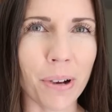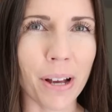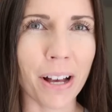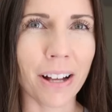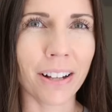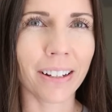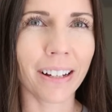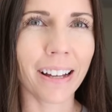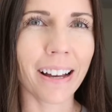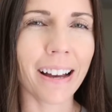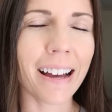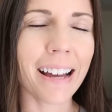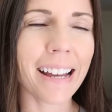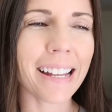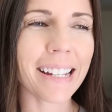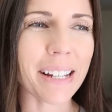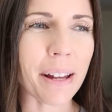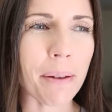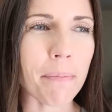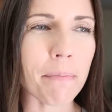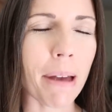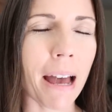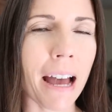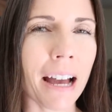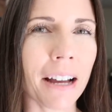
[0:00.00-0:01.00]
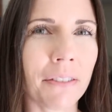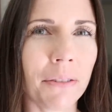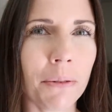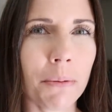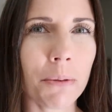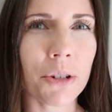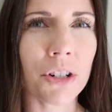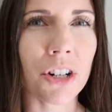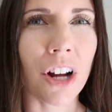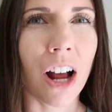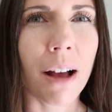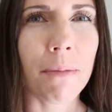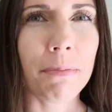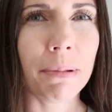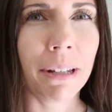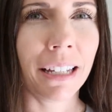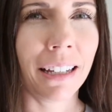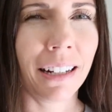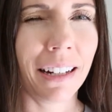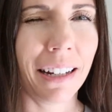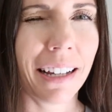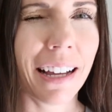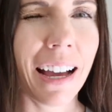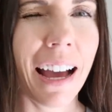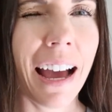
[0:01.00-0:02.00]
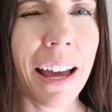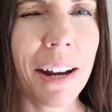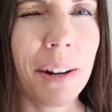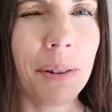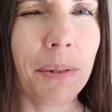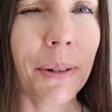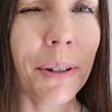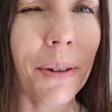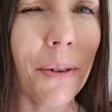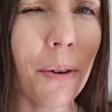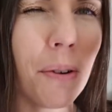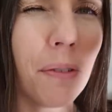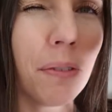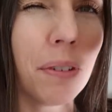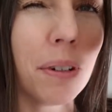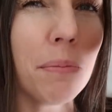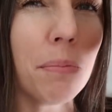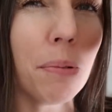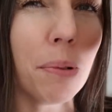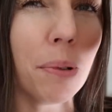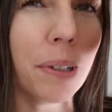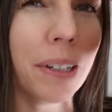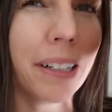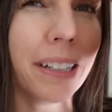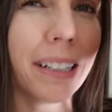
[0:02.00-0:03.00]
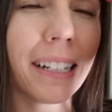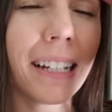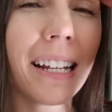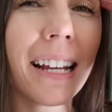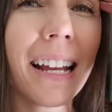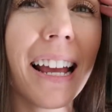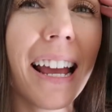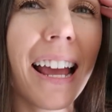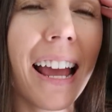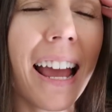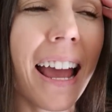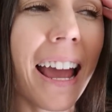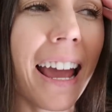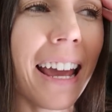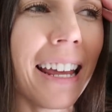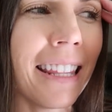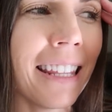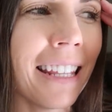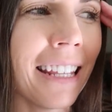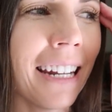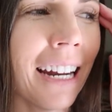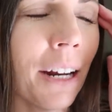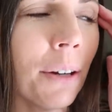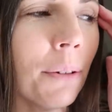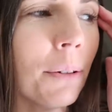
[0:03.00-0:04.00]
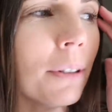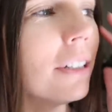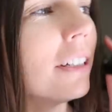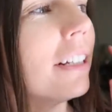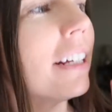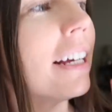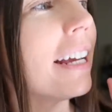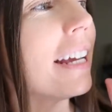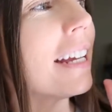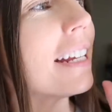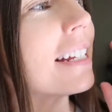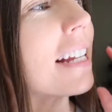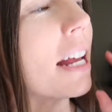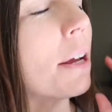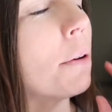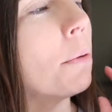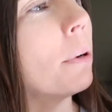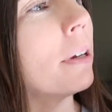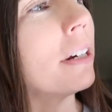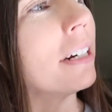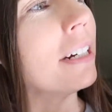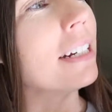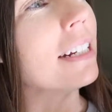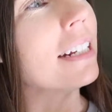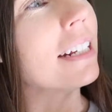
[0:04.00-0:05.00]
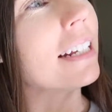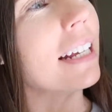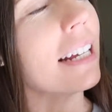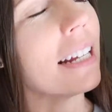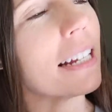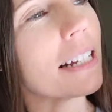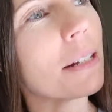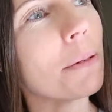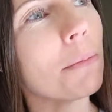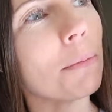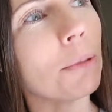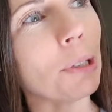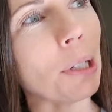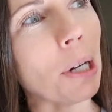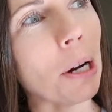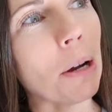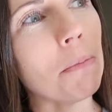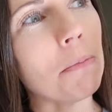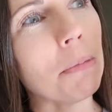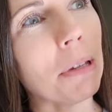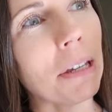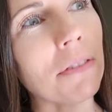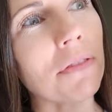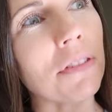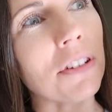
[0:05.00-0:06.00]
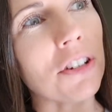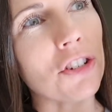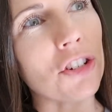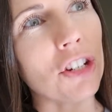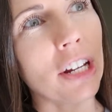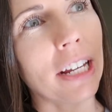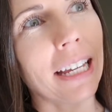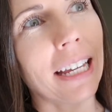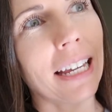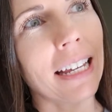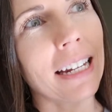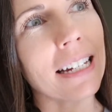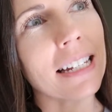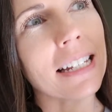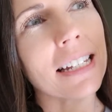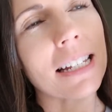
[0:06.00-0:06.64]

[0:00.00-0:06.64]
Well guys, I'm back from shopping and I kind of went overboard. And then I realized I wanted to get some ground beef and chicken.